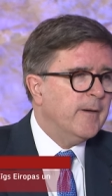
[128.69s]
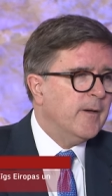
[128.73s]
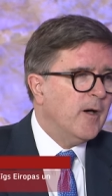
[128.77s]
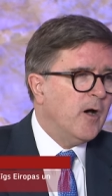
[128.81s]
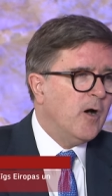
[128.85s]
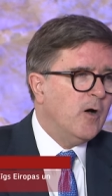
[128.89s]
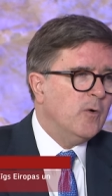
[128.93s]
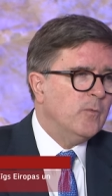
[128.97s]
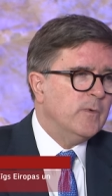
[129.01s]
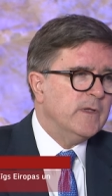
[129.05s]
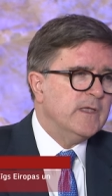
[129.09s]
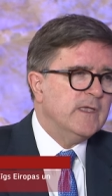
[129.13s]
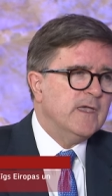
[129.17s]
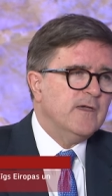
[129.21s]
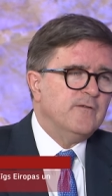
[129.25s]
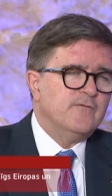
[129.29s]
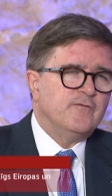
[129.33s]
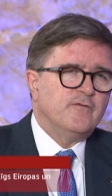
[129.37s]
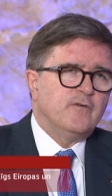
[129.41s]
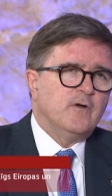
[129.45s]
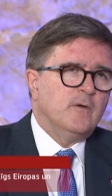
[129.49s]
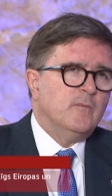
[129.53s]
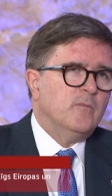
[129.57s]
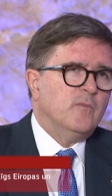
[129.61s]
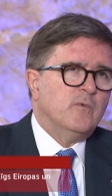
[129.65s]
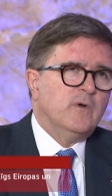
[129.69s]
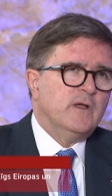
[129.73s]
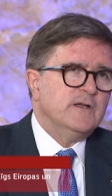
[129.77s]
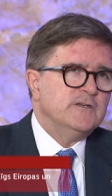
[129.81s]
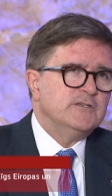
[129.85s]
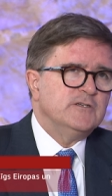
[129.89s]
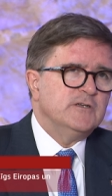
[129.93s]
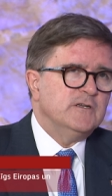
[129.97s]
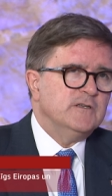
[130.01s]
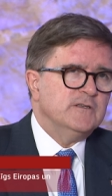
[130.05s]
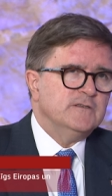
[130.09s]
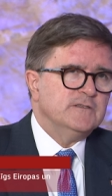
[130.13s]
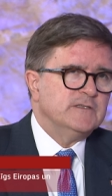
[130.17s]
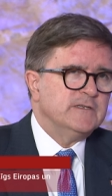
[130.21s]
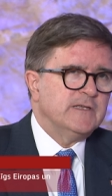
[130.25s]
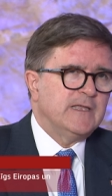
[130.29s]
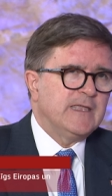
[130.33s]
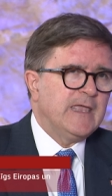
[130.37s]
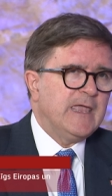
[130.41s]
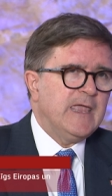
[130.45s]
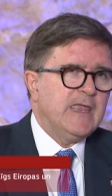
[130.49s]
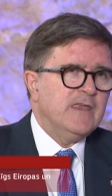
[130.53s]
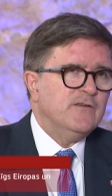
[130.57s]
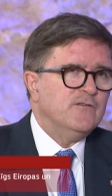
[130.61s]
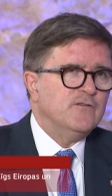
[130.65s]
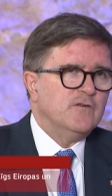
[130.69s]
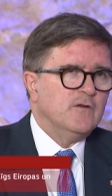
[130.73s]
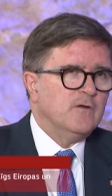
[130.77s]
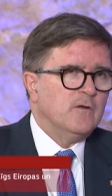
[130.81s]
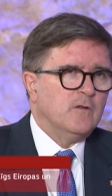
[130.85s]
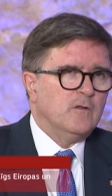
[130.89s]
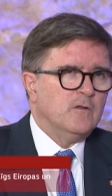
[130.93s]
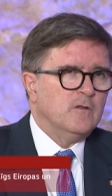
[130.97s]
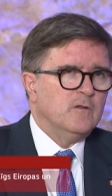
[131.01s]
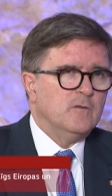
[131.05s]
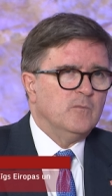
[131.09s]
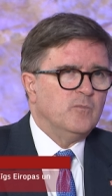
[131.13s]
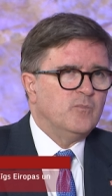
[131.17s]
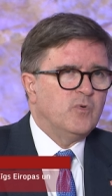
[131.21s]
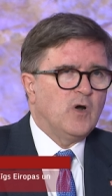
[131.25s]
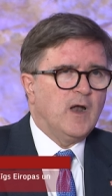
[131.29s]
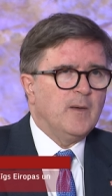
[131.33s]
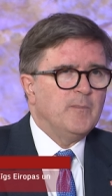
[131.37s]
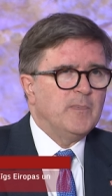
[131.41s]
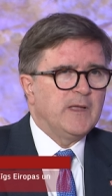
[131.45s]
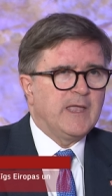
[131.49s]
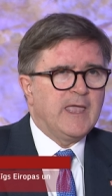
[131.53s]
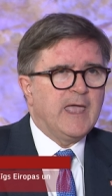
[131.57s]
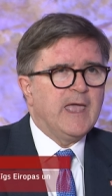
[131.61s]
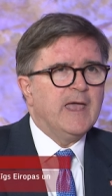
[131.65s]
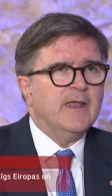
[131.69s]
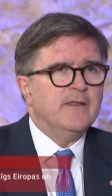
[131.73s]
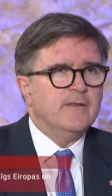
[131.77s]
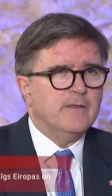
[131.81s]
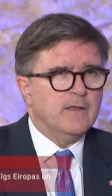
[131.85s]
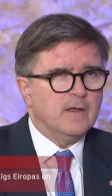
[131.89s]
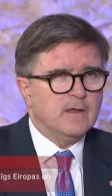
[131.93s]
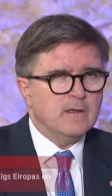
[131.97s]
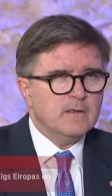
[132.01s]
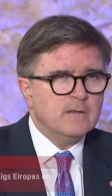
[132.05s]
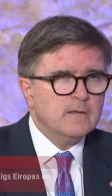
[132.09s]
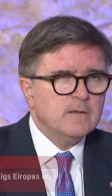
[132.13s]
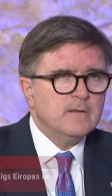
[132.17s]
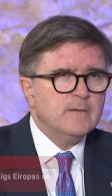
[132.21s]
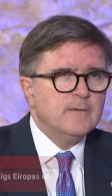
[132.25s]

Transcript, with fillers: All we get from Russia is occasional propaganda.